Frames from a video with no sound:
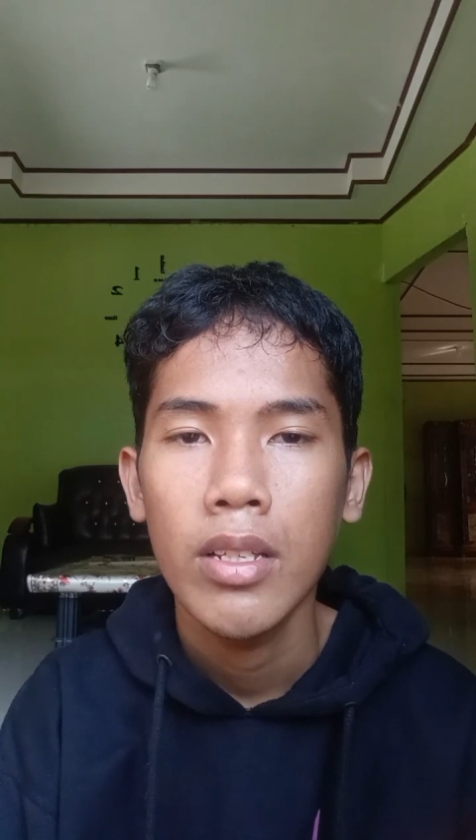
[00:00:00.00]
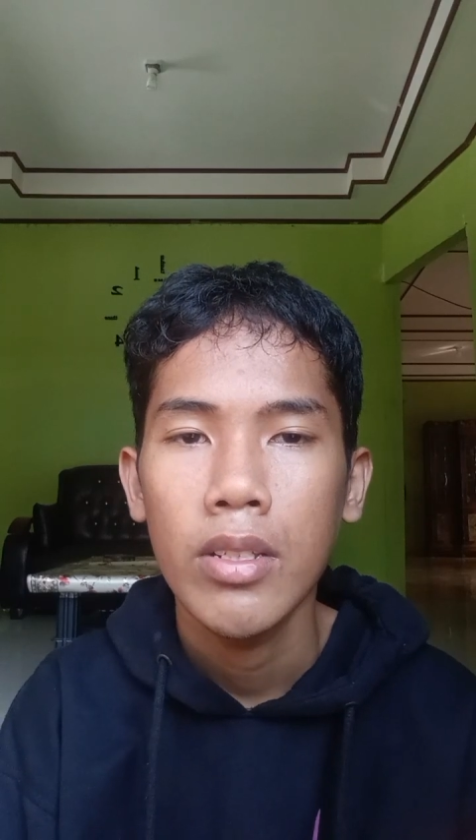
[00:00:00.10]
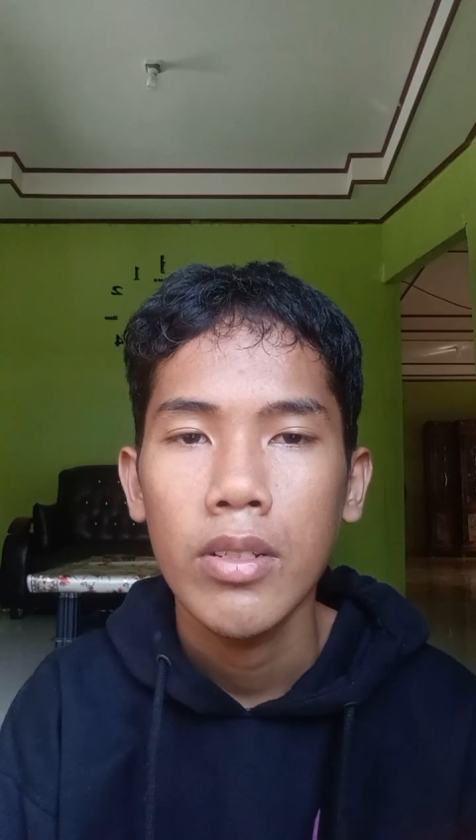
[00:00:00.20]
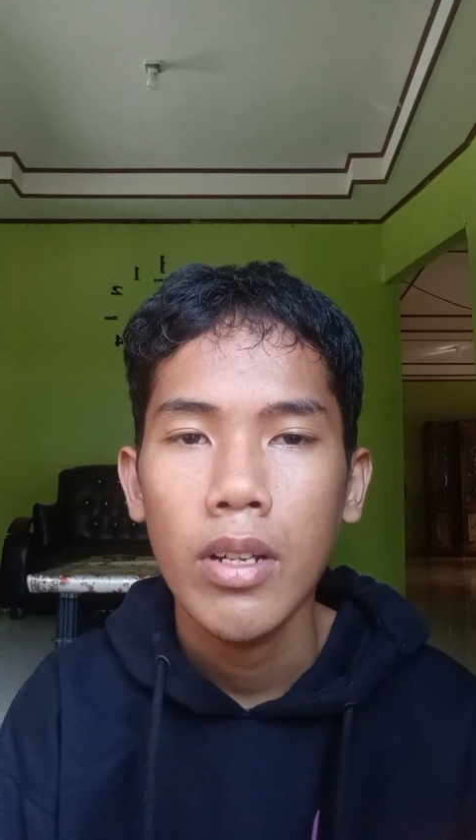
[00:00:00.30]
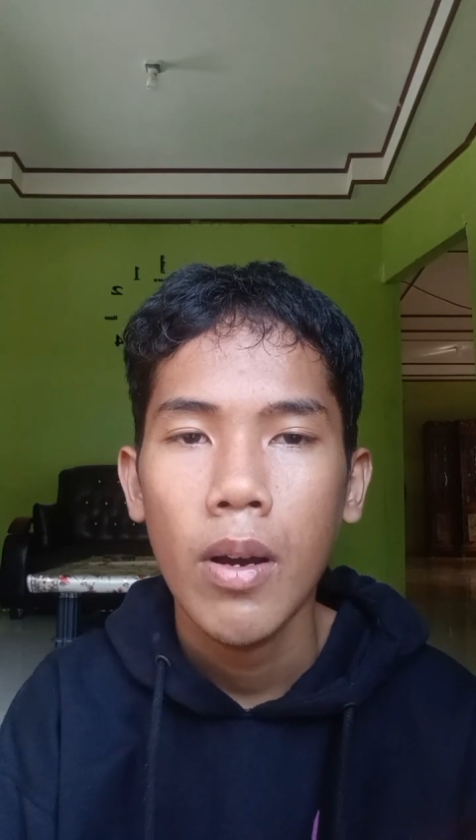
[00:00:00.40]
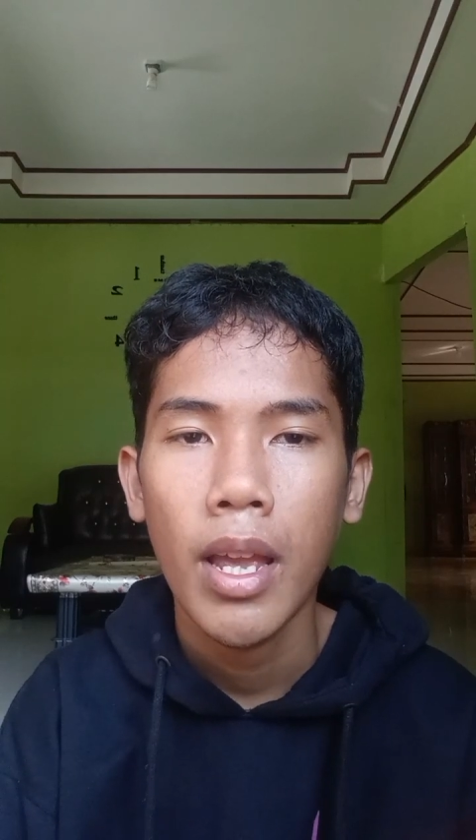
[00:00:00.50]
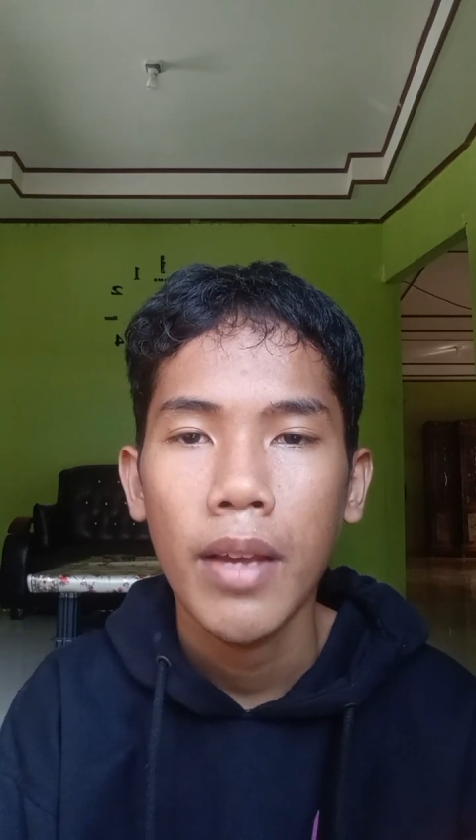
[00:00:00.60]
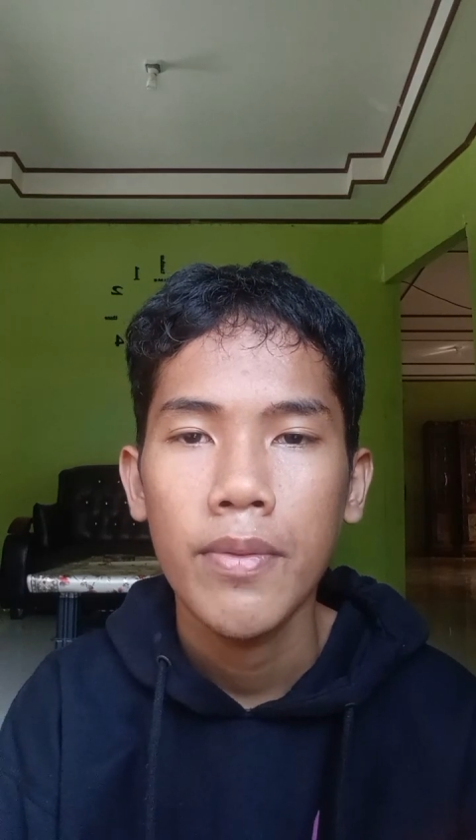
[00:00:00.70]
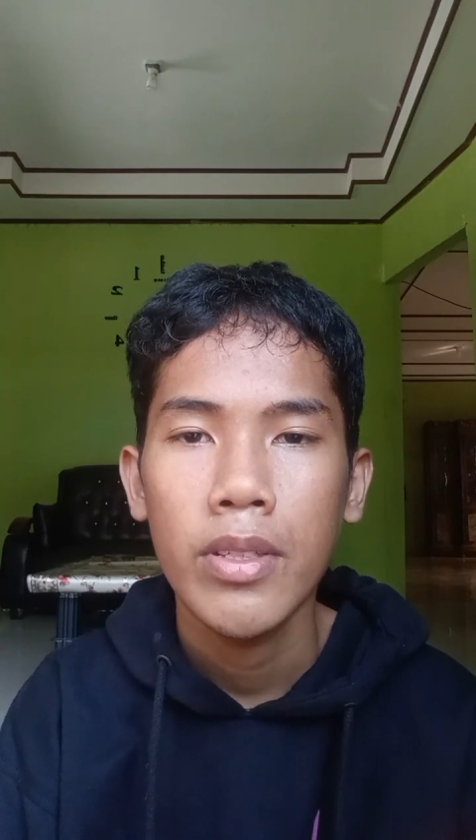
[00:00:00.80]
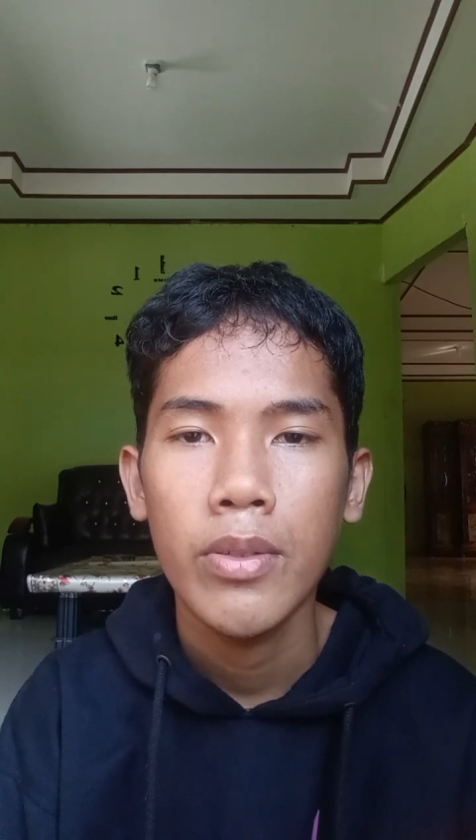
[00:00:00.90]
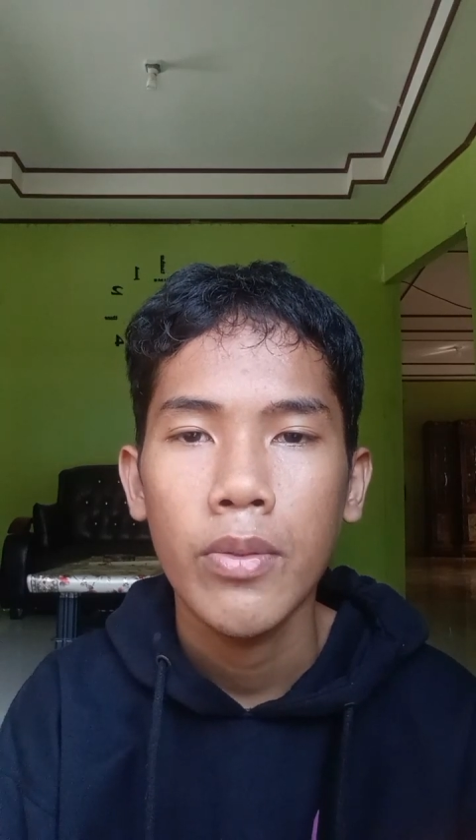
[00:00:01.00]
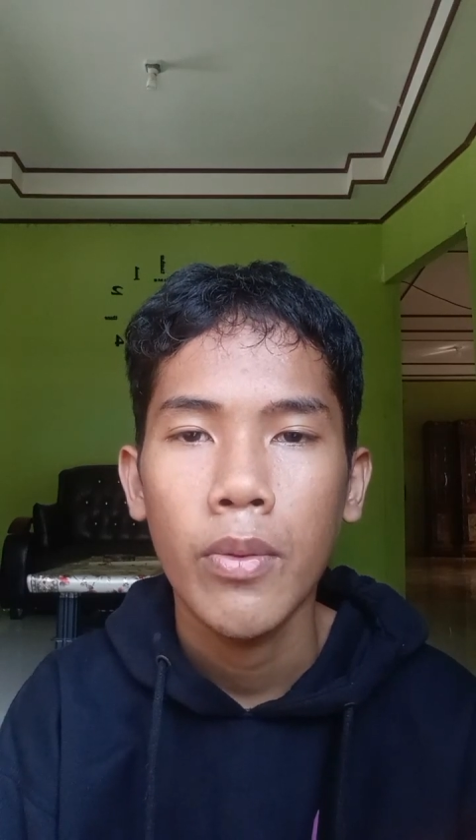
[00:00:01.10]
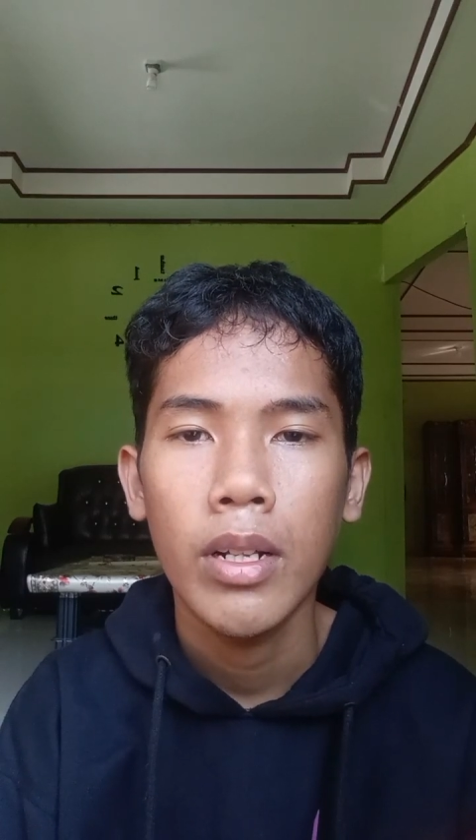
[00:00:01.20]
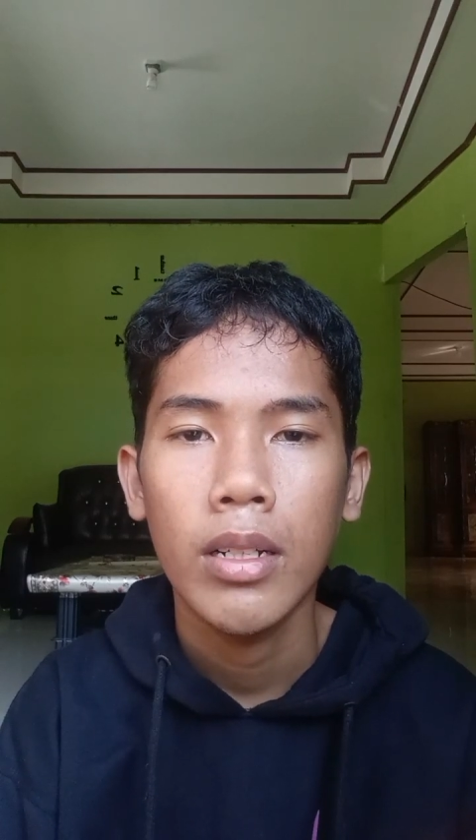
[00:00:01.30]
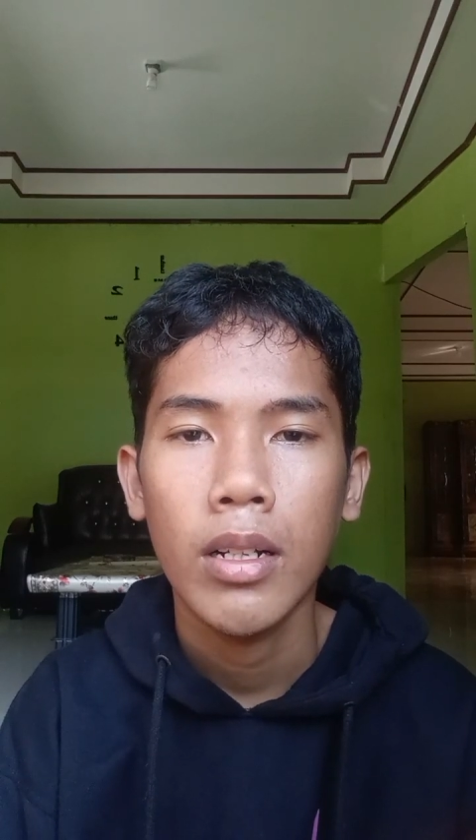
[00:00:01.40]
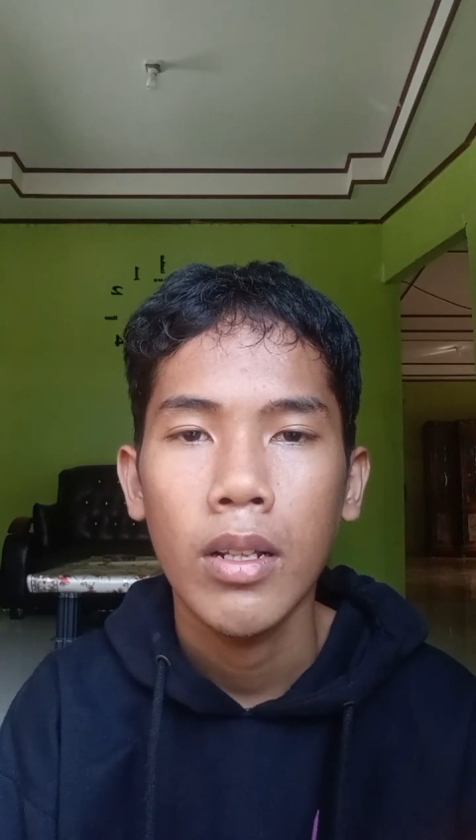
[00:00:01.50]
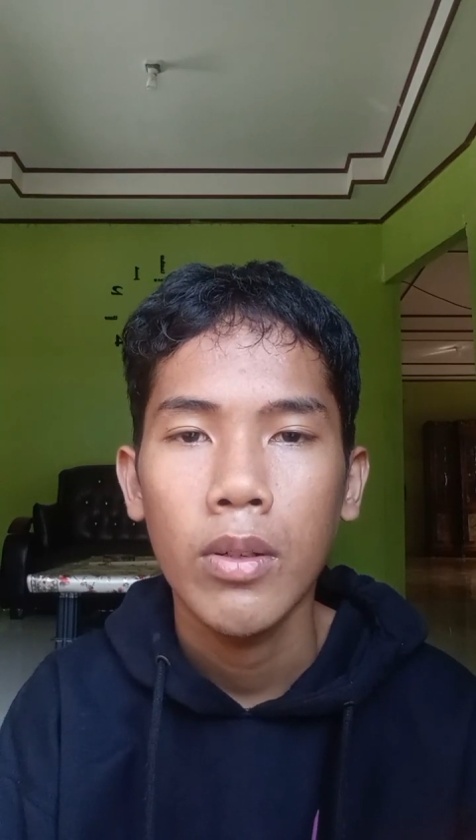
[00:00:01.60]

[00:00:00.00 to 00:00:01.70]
do not have to walk